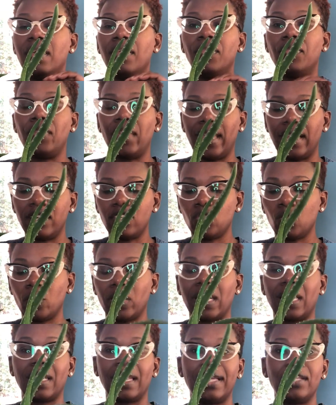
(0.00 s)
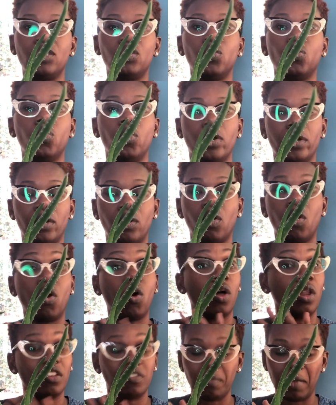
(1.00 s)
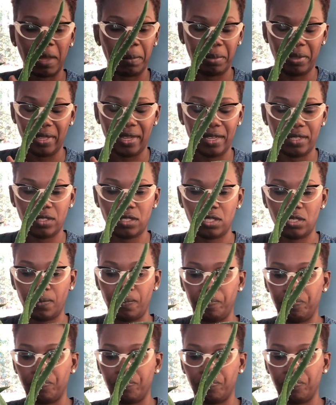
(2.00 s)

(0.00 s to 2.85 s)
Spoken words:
That is what I like to water all of my plants